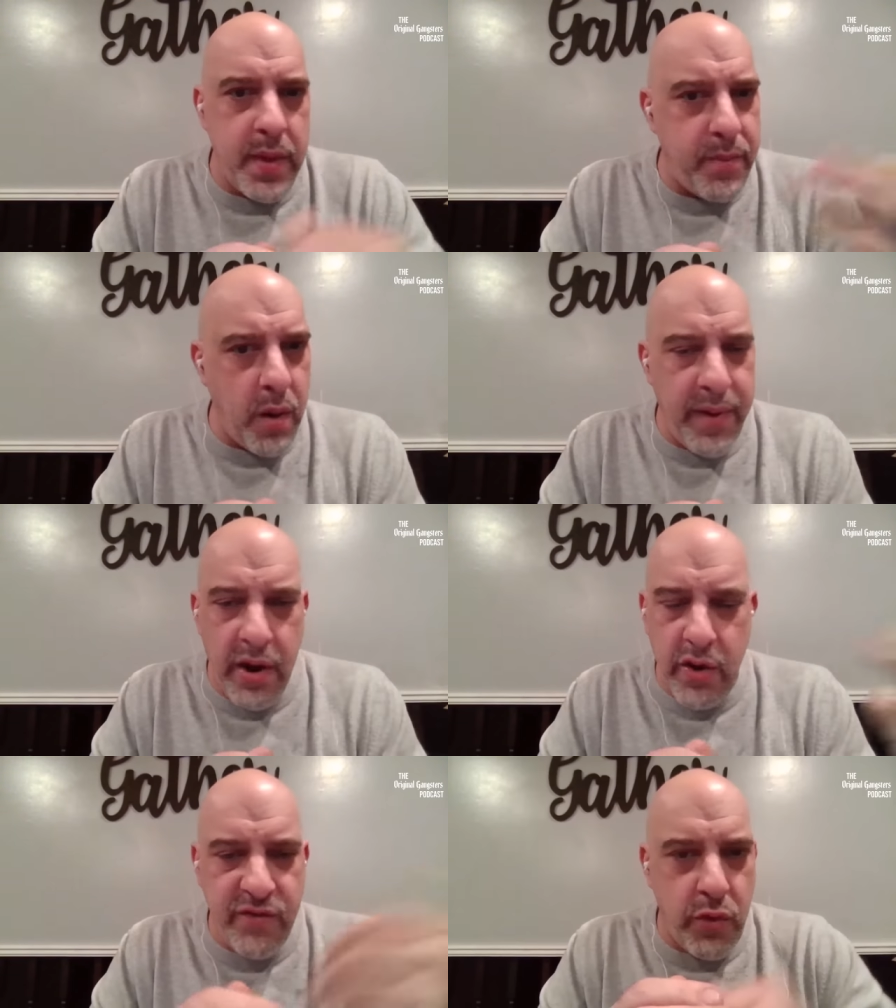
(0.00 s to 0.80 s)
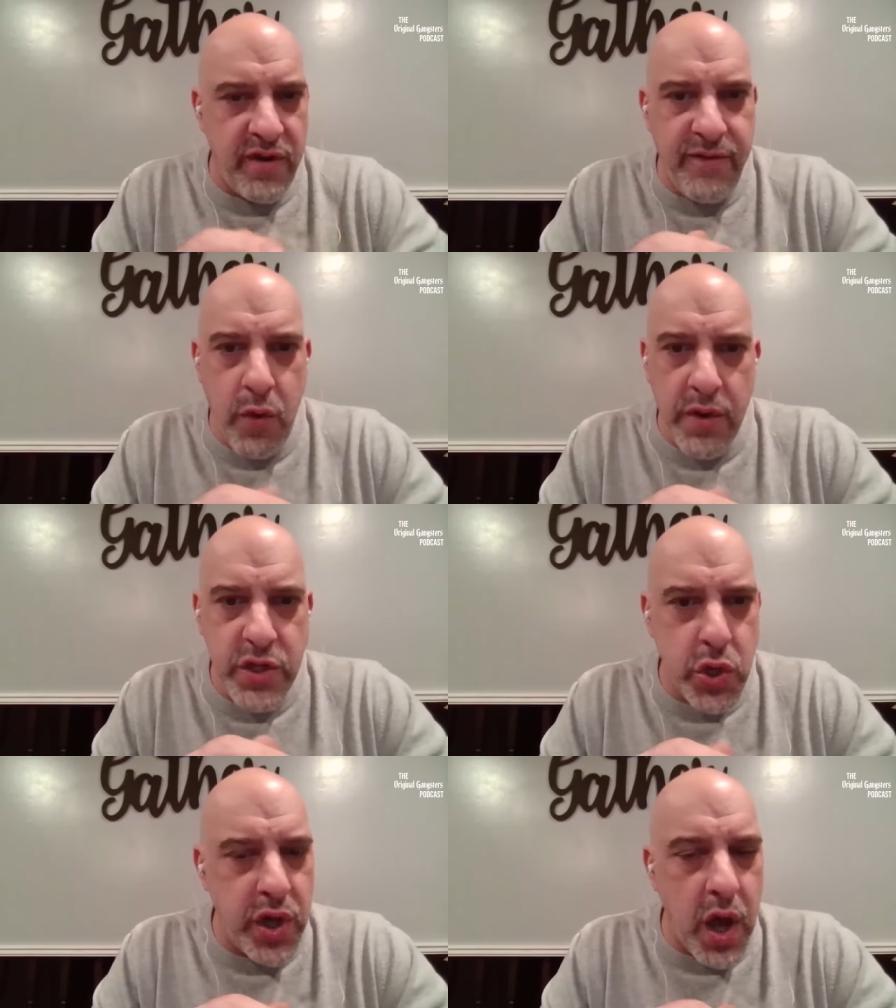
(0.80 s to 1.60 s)
Barbario's 44.
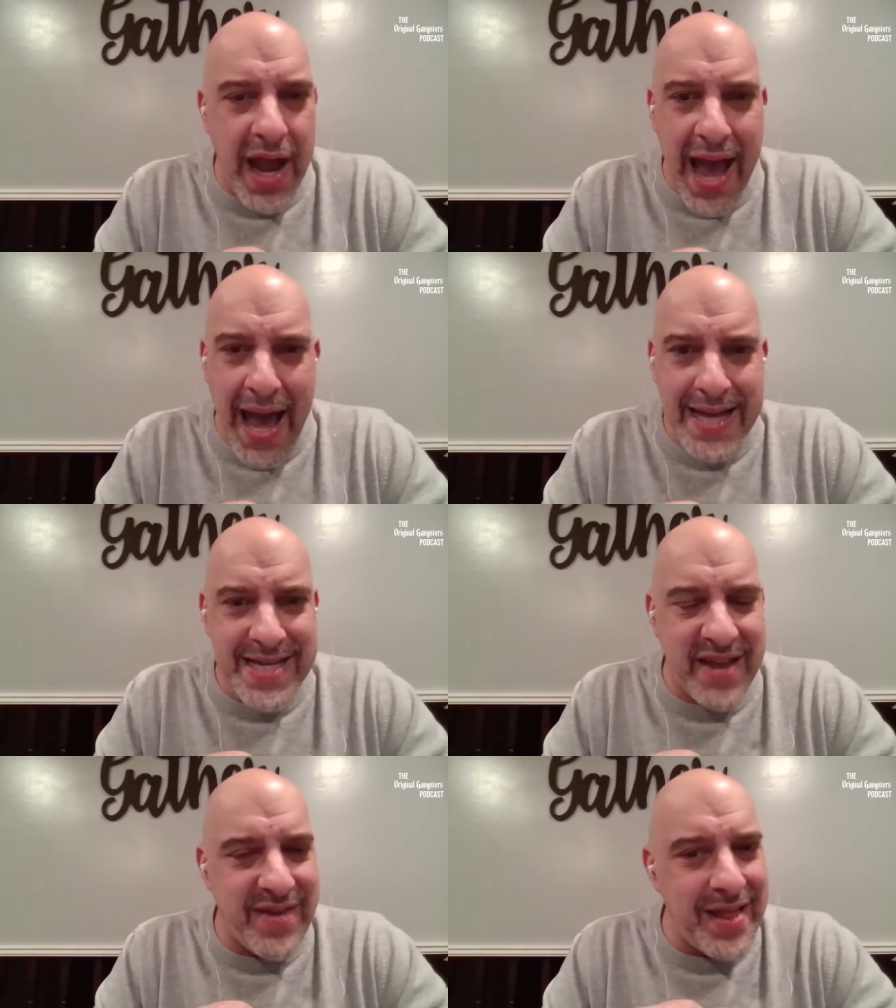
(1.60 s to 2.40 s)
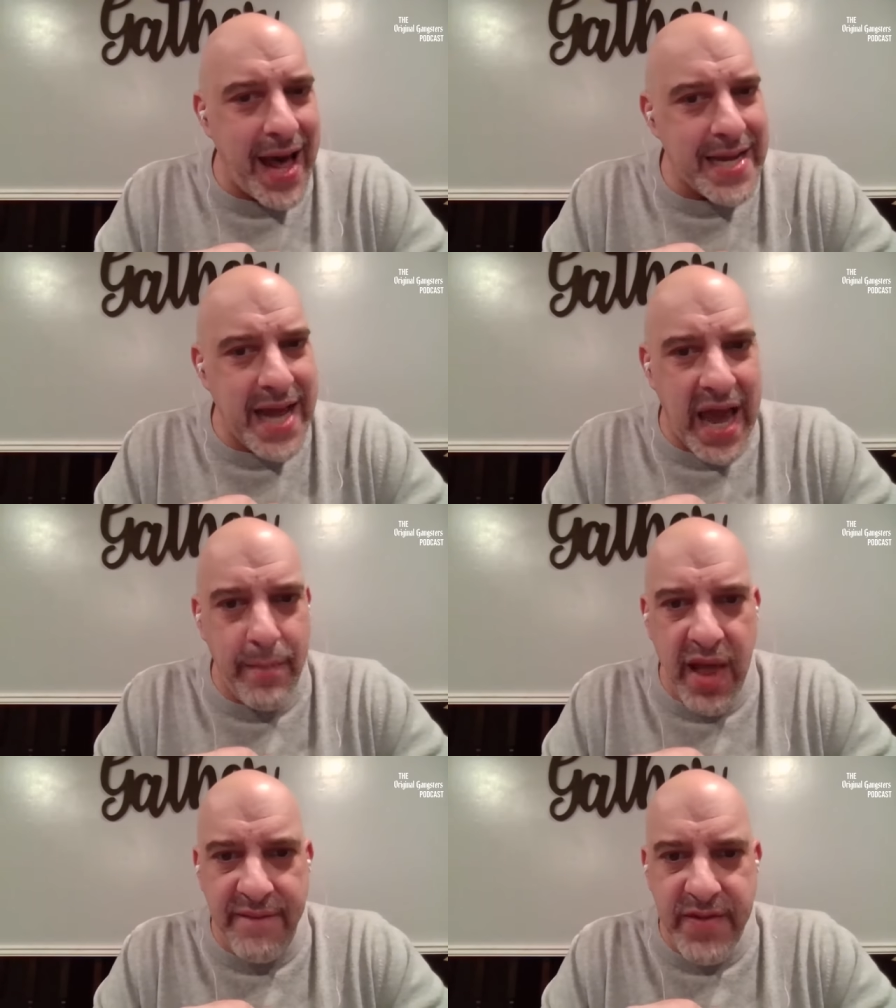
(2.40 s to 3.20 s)
These are young guys that have a lot of
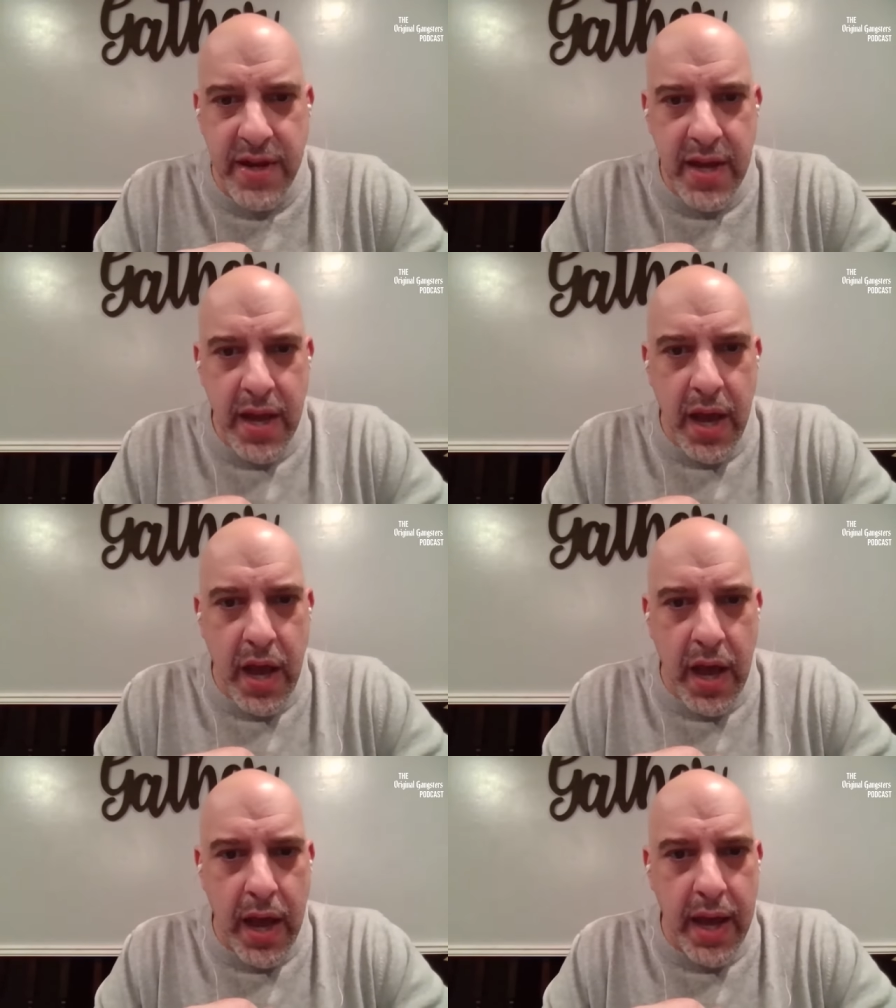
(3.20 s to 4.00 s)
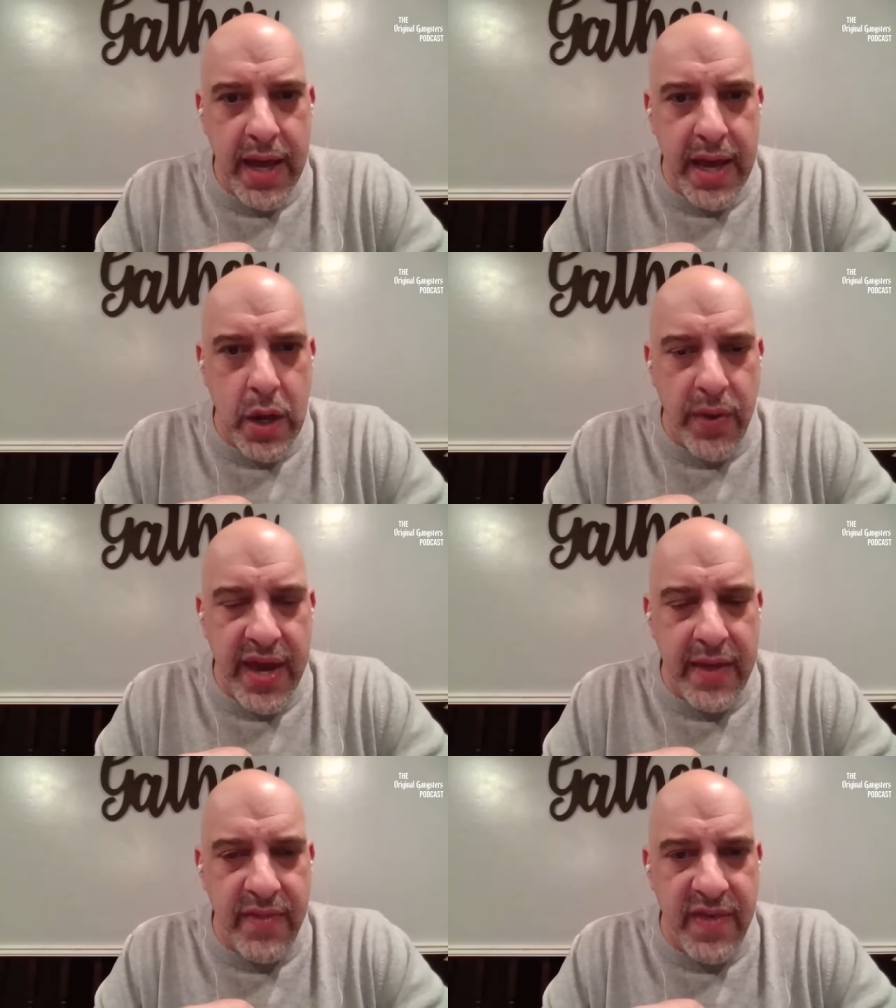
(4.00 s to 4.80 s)
time left. Uh, you know,
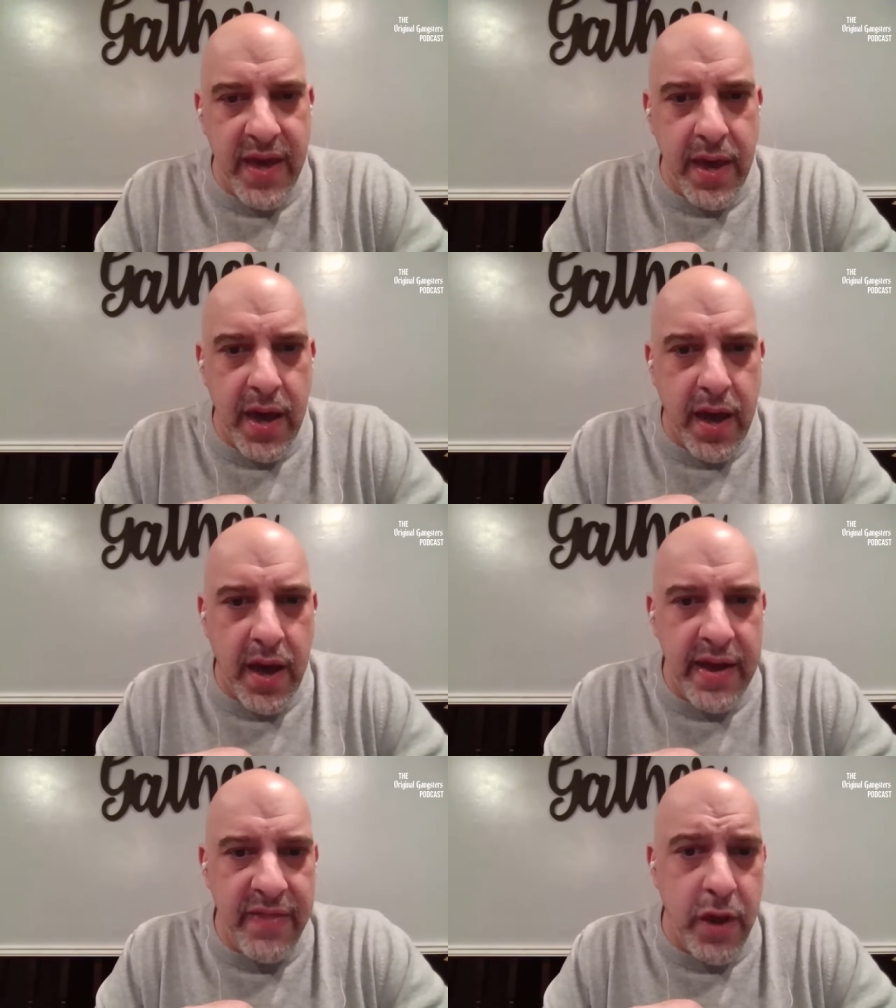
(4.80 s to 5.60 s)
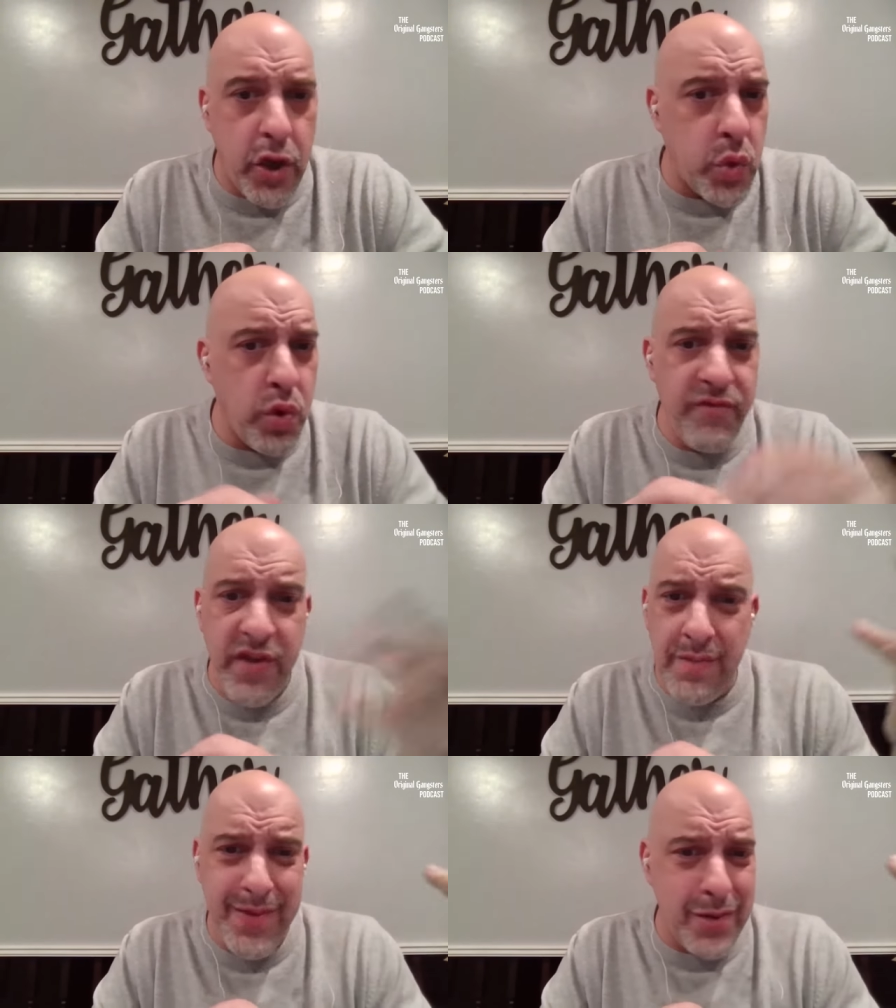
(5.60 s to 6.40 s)
in the uh, in the underworld,
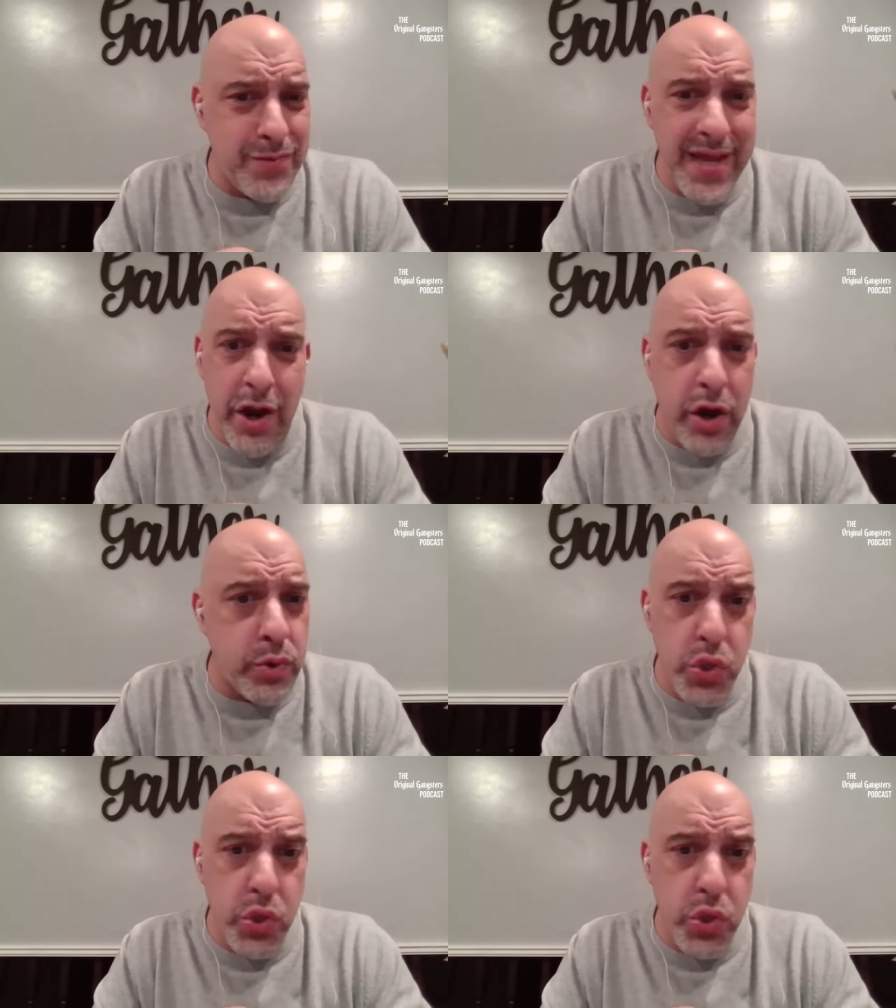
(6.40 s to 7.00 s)
Leonardo